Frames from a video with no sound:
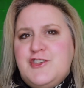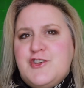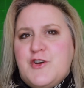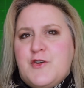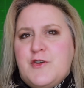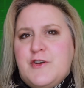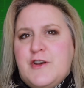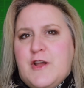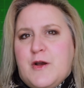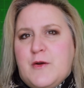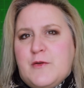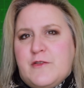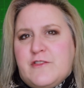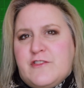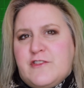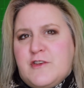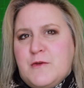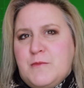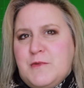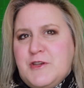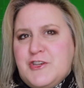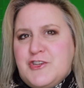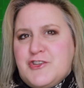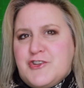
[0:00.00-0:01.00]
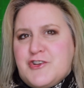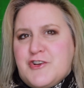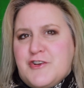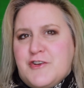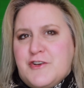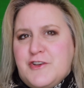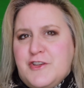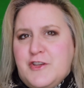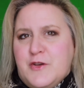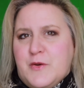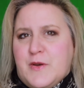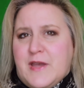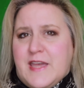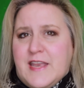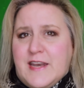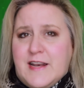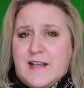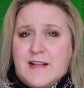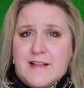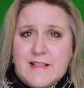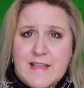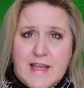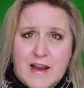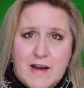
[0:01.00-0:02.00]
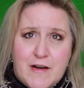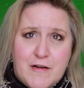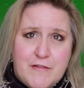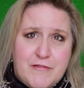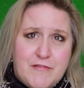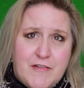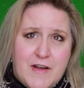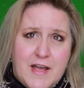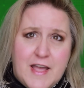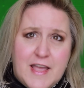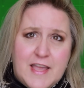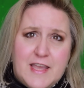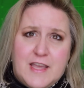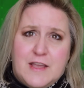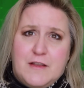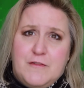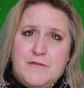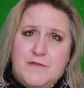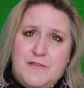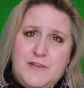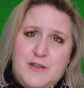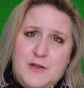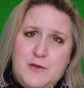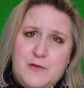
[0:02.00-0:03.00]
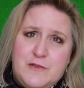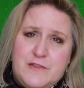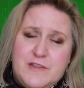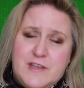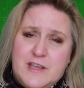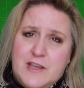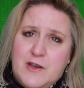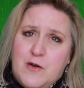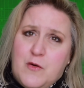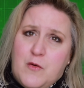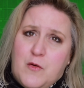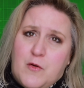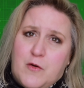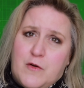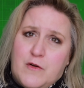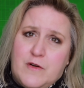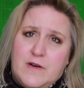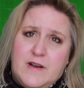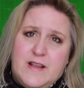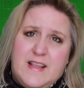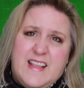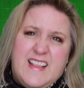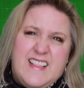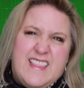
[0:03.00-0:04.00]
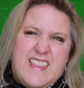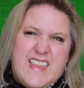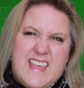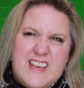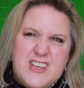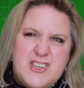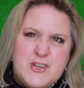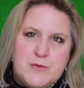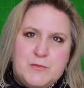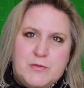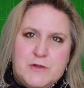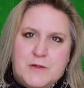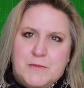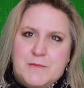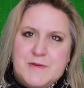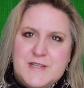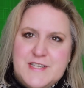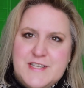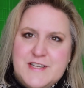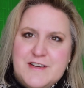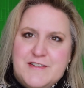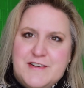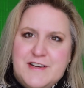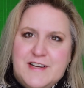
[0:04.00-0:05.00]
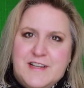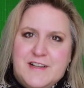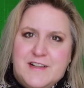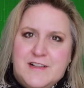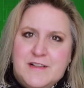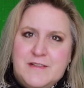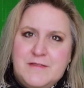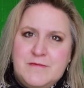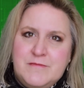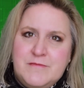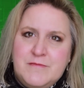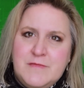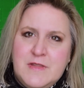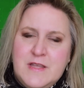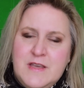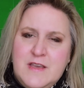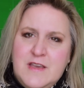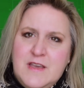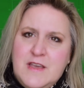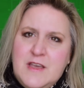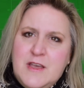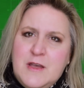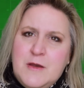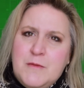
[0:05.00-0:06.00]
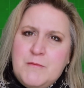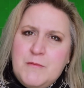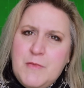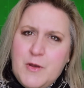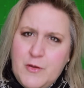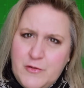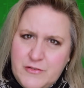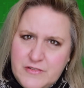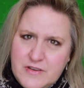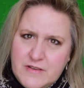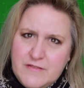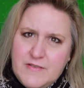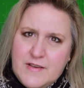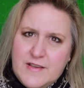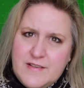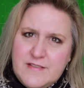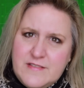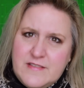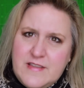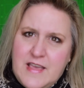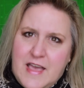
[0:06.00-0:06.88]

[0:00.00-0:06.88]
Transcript: your notes to be sure you can clarify confusing or illegible material. Most of us